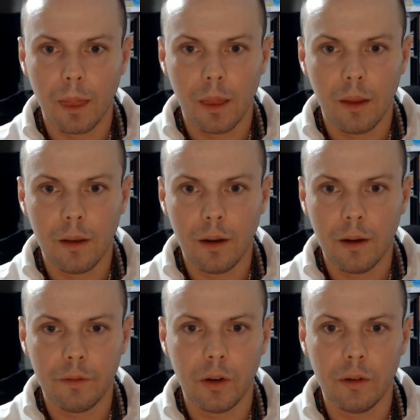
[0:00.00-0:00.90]

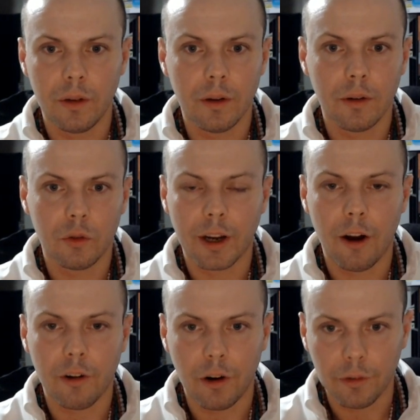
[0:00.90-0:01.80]
if you drink
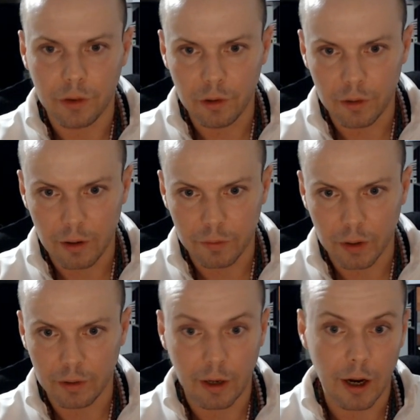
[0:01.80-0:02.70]
alcohol too, that'll fucking
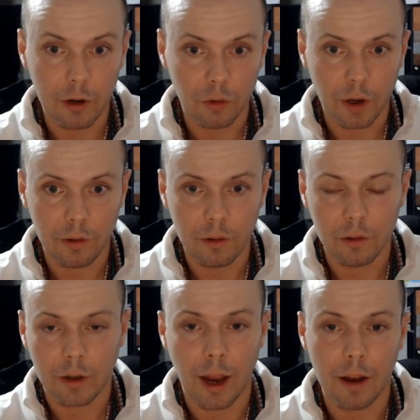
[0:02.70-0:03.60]
dehydrate you, or
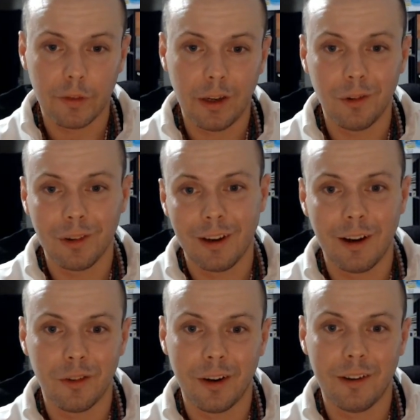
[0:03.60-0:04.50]
caffeine will
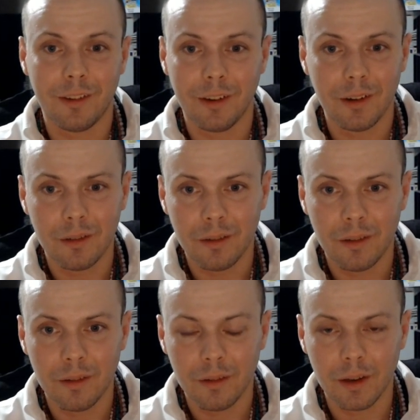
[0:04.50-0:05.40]
dehydrate you too.
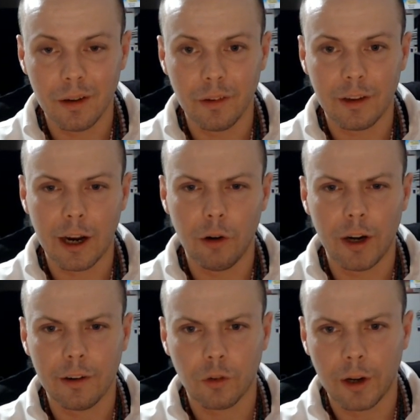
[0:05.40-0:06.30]
The
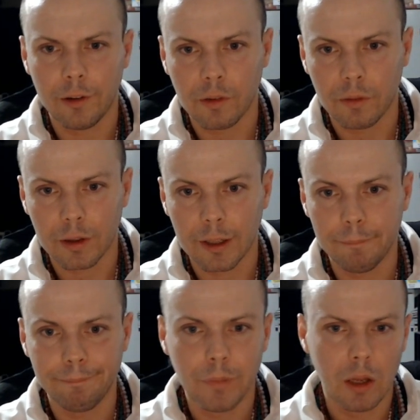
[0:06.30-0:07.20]
diuretics, right? So fucking,
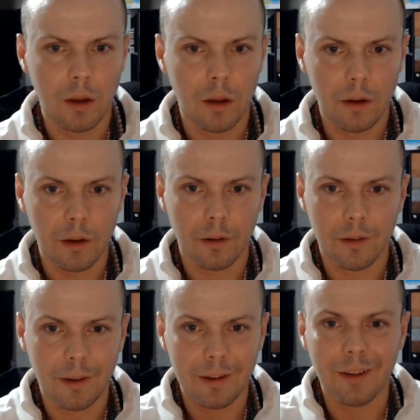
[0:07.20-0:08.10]

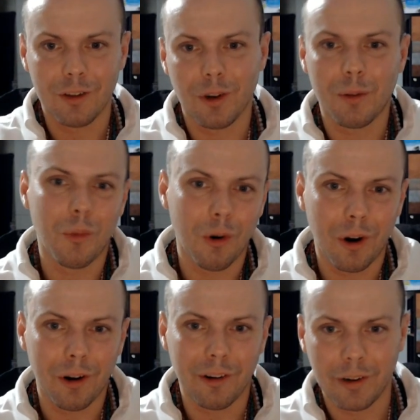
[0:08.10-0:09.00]
and you have to drink more
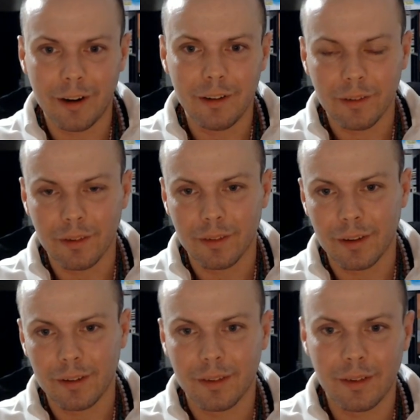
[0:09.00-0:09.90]
water, right? So it's like
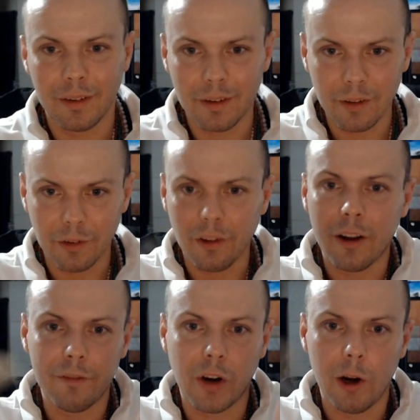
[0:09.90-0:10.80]
there's a lot
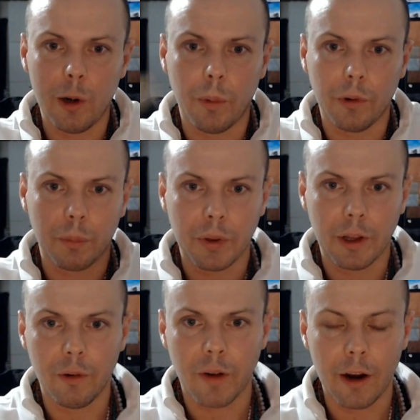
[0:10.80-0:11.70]
of variables at play
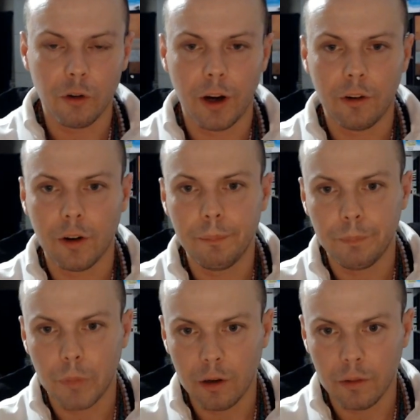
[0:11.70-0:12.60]
with hydration,
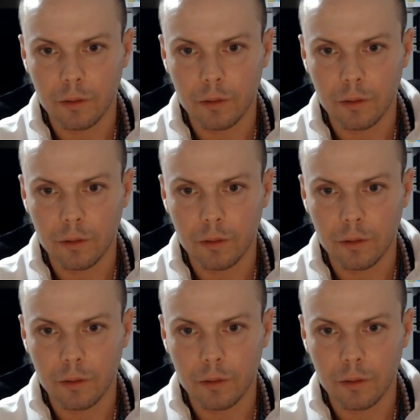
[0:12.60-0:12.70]
and